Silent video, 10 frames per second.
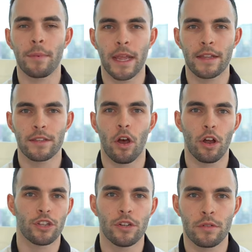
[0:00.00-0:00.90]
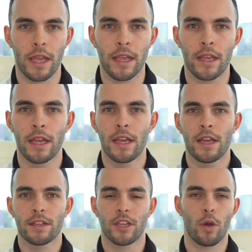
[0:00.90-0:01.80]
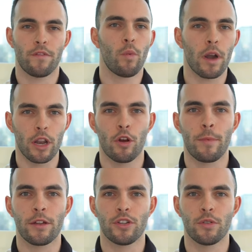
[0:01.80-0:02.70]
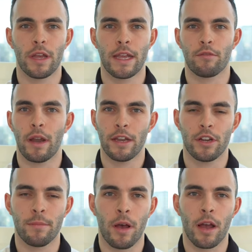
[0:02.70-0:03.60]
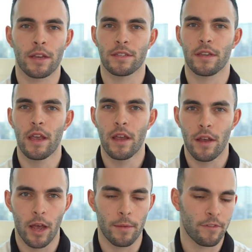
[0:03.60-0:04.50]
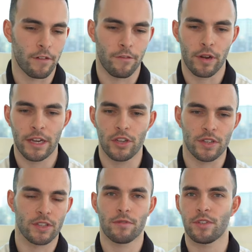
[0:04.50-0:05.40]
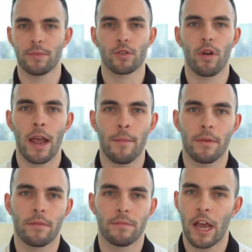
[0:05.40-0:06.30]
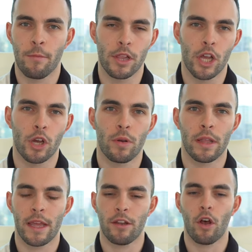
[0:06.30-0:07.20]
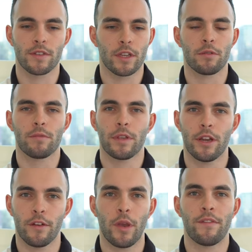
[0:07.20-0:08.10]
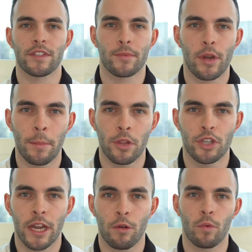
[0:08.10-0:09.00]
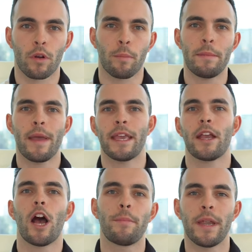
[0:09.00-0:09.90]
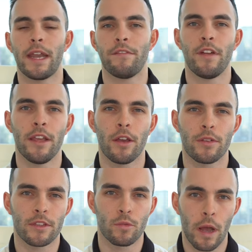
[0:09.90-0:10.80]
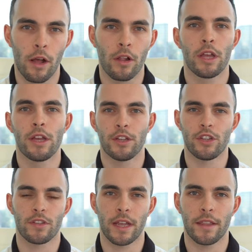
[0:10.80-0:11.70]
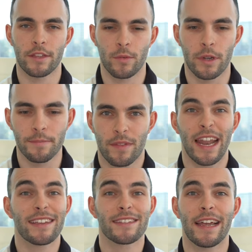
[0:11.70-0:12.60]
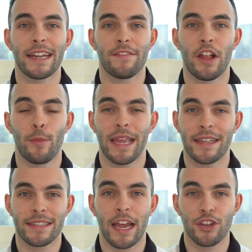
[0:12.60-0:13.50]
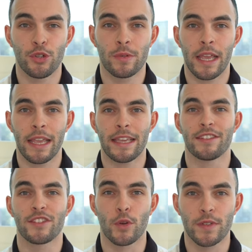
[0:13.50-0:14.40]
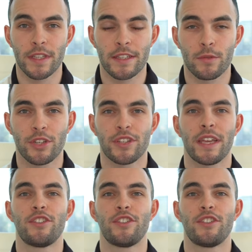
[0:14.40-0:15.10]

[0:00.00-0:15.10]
updates on June Lake. So if you wanna know about June Lake, right in your inbox, um, for free, just subscribe down below. And then also, you know, if you haven't subscribed to the channel, we'll be making updated videos as well, just like this one. The next exciting development inside June Lake is Solstice, which is a